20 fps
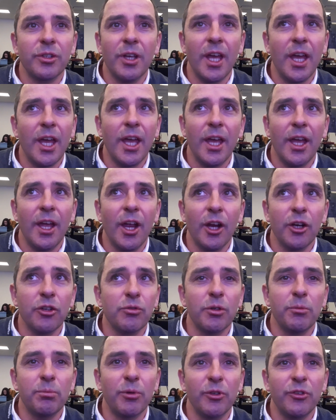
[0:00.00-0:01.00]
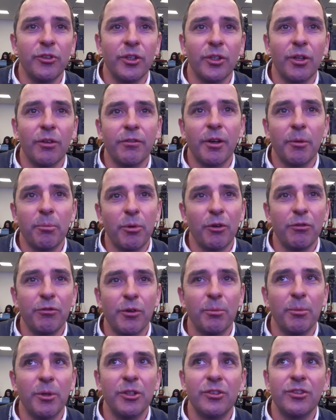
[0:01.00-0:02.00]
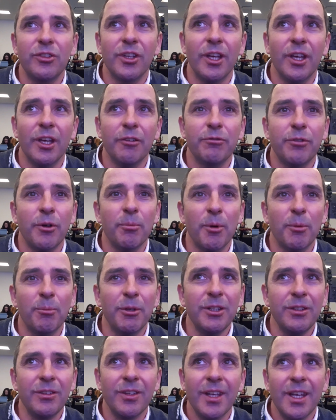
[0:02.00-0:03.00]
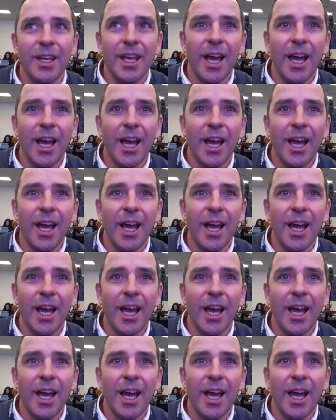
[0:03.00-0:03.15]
100% of their performance for a moment.